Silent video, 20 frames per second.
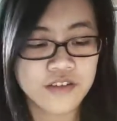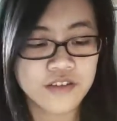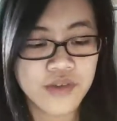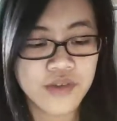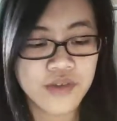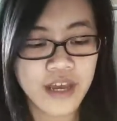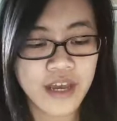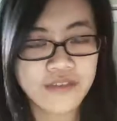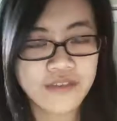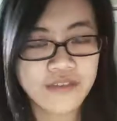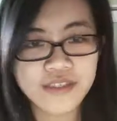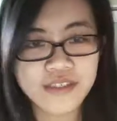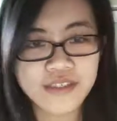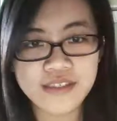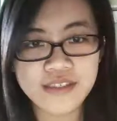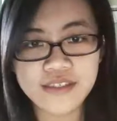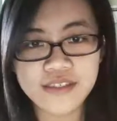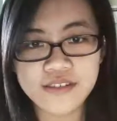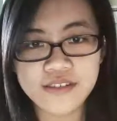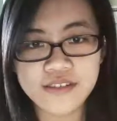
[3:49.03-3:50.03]
to have a
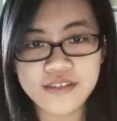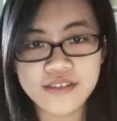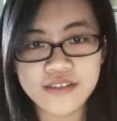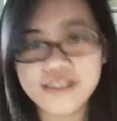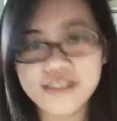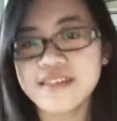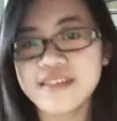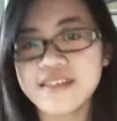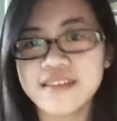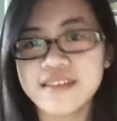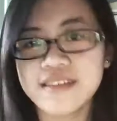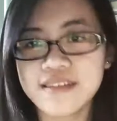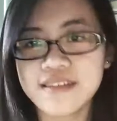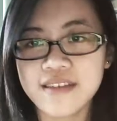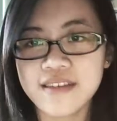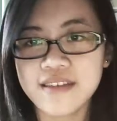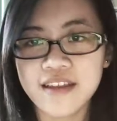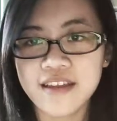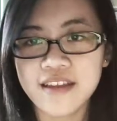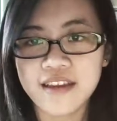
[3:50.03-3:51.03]
sister
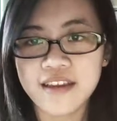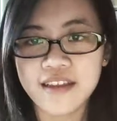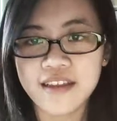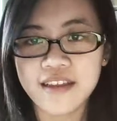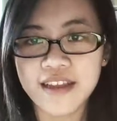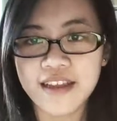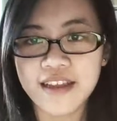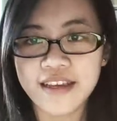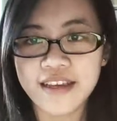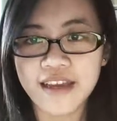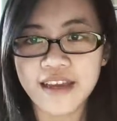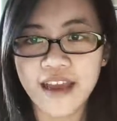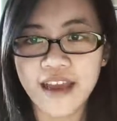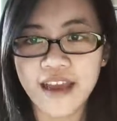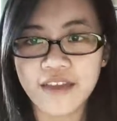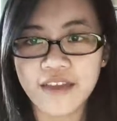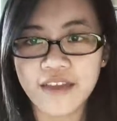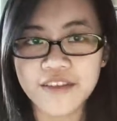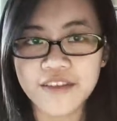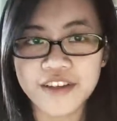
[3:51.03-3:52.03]
is like
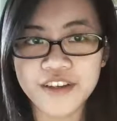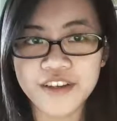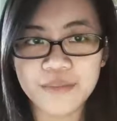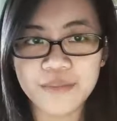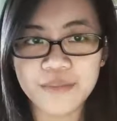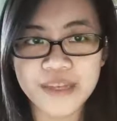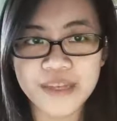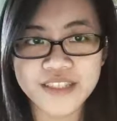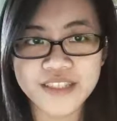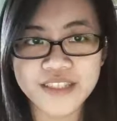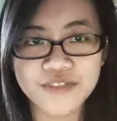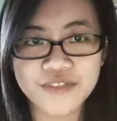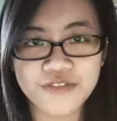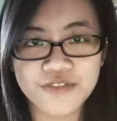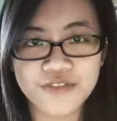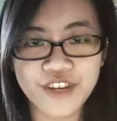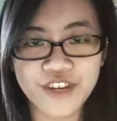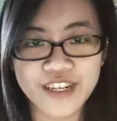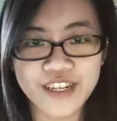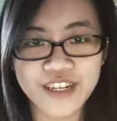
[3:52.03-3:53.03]
having a best
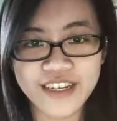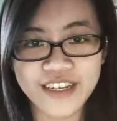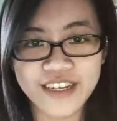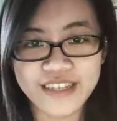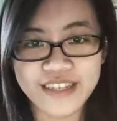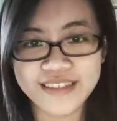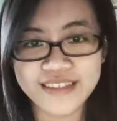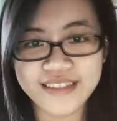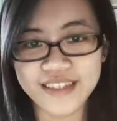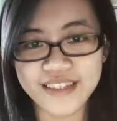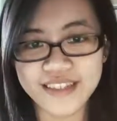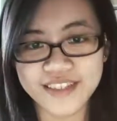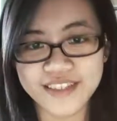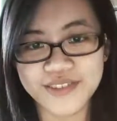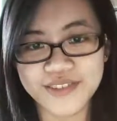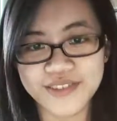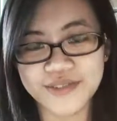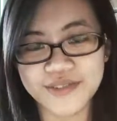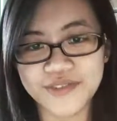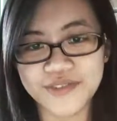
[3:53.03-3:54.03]
friend that stuck
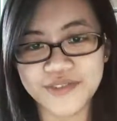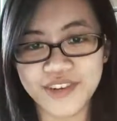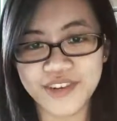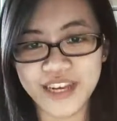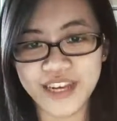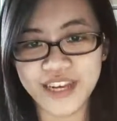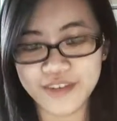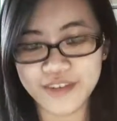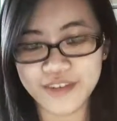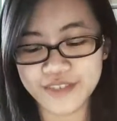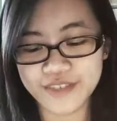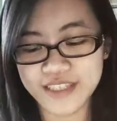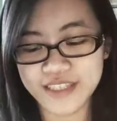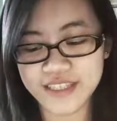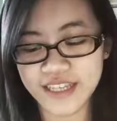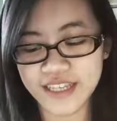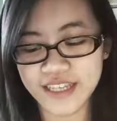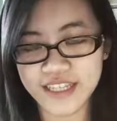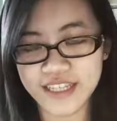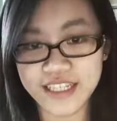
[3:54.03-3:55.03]
to you for life.
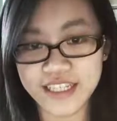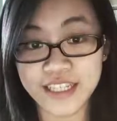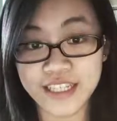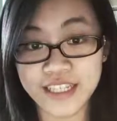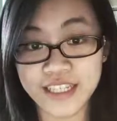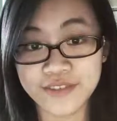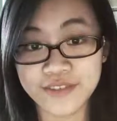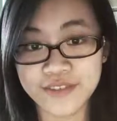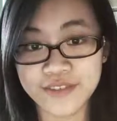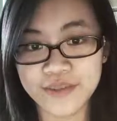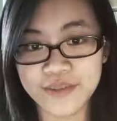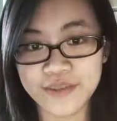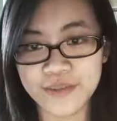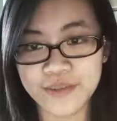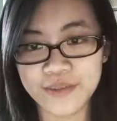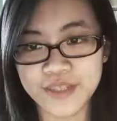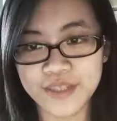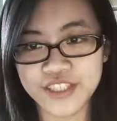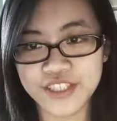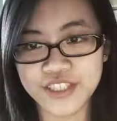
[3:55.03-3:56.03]
It's like a gift,
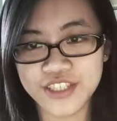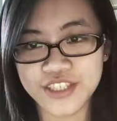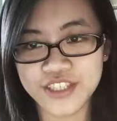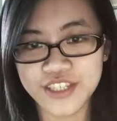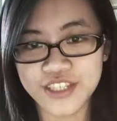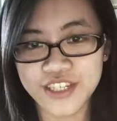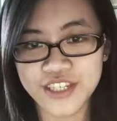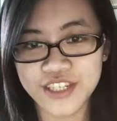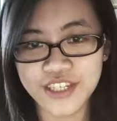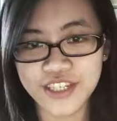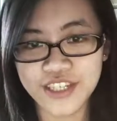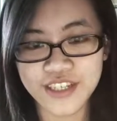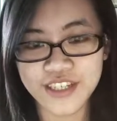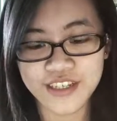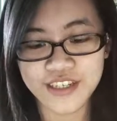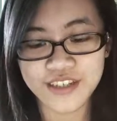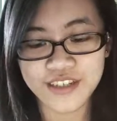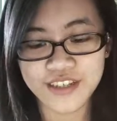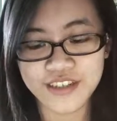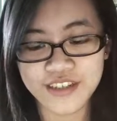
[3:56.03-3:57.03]
which
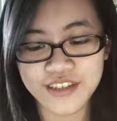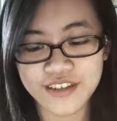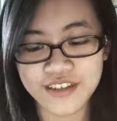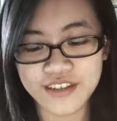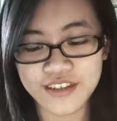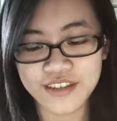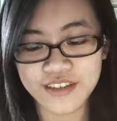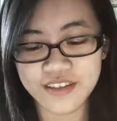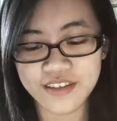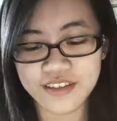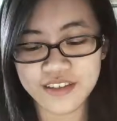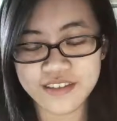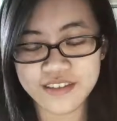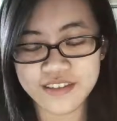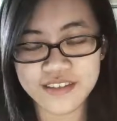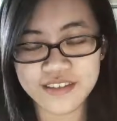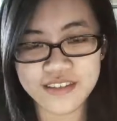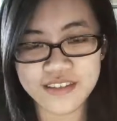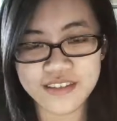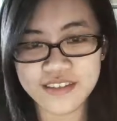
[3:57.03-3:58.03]

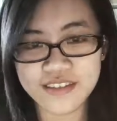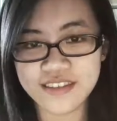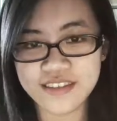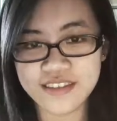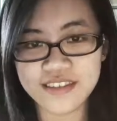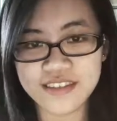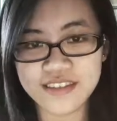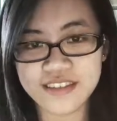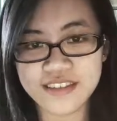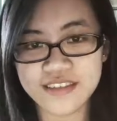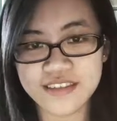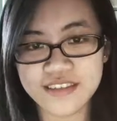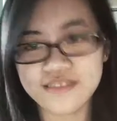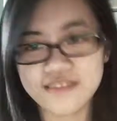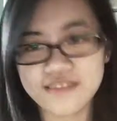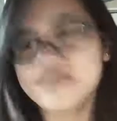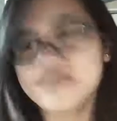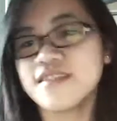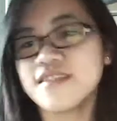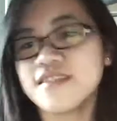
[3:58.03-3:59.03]
it's just
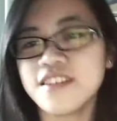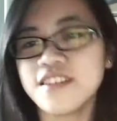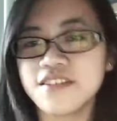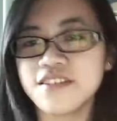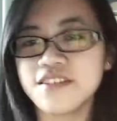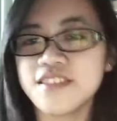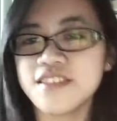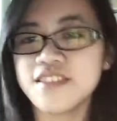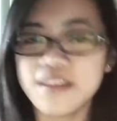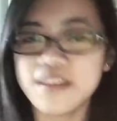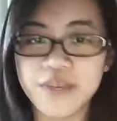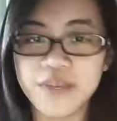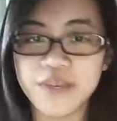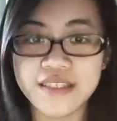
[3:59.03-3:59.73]
it's just an